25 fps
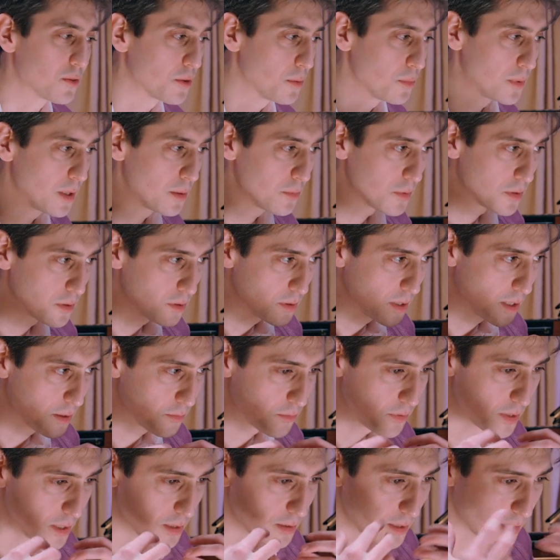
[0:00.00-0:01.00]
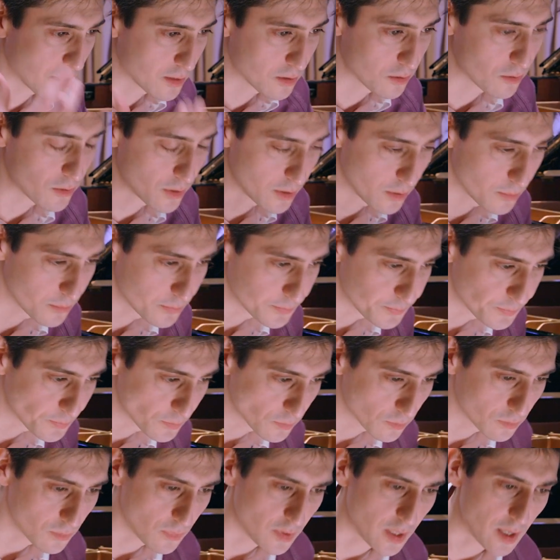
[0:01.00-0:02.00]
sometimes you have that extra
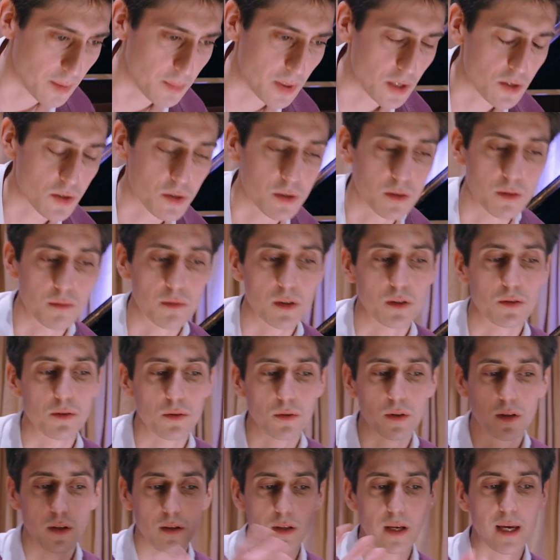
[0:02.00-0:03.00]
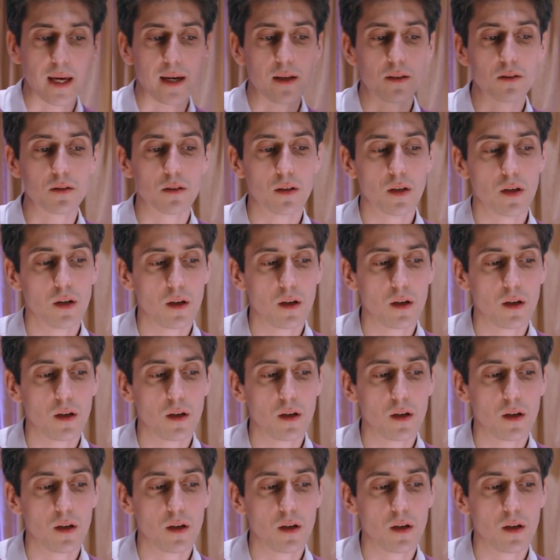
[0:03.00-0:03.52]
dimension that you can add.